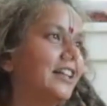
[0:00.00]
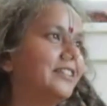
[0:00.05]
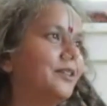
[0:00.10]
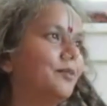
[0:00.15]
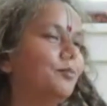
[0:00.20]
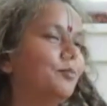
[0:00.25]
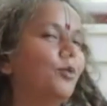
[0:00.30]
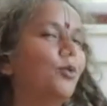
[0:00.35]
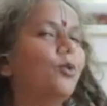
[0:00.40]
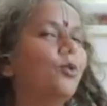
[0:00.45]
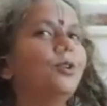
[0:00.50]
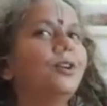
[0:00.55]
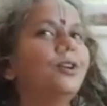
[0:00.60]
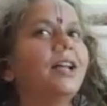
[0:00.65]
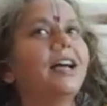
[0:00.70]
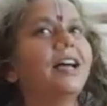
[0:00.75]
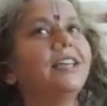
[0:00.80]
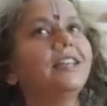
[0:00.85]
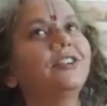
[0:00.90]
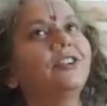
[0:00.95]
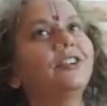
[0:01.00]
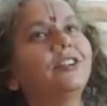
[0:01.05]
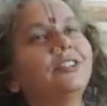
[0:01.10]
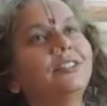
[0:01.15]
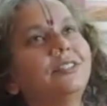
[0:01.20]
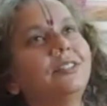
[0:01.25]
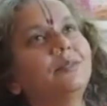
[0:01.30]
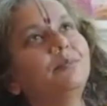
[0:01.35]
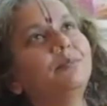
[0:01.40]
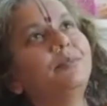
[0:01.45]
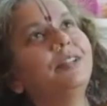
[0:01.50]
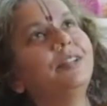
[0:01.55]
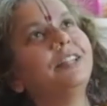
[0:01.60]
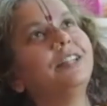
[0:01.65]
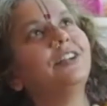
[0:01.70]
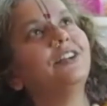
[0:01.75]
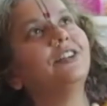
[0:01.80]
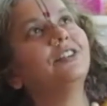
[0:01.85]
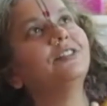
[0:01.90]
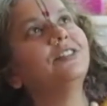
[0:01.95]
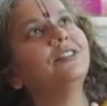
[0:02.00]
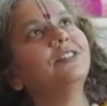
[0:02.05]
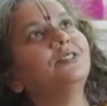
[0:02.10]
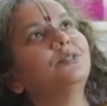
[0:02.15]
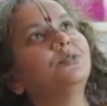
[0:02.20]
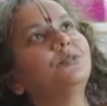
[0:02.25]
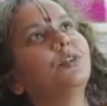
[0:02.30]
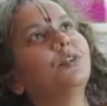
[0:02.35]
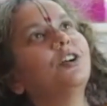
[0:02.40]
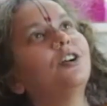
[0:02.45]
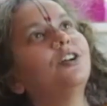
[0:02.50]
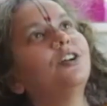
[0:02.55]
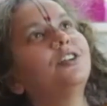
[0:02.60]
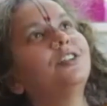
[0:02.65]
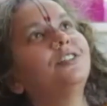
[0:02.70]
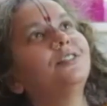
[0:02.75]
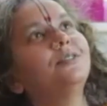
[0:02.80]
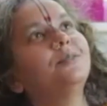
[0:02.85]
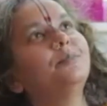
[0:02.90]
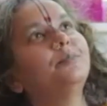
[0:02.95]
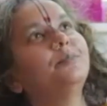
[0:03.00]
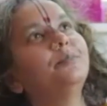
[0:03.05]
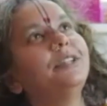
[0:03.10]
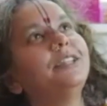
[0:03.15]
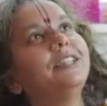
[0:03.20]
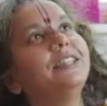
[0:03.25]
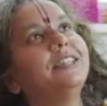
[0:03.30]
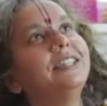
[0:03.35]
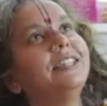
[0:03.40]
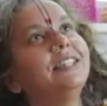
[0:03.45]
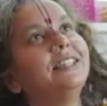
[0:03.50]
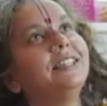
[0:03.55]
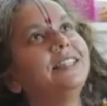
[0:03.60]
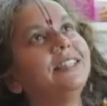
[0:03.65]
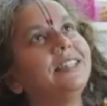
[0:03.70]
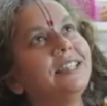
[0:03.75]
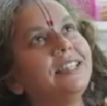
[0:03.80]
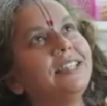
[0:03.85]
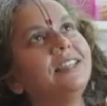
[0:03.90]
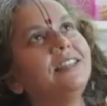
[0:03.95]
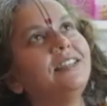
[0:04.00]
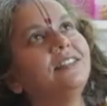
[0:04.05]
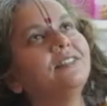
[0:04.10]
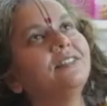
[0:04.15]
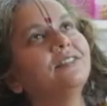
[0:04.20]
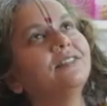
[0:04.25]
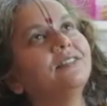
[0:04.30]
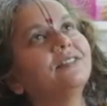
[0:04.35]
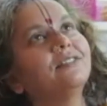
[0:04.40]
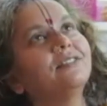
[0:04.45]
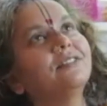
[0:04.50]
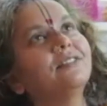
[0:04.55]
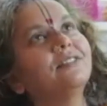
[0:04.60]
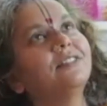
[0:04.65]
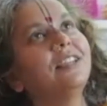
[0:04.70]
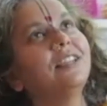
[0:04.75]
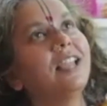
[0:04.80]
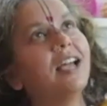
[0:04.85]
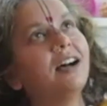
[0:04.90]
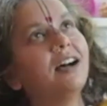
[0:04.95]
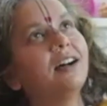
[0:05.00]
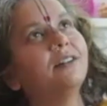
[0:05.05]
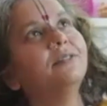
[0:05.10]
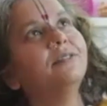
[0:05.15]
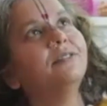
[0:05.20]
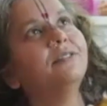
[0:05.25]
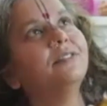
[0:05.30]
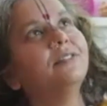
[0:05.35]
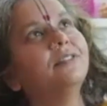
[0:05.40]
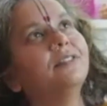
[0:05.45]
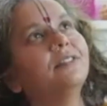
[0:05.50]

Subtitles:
the more I contemplate on this word piriti, love,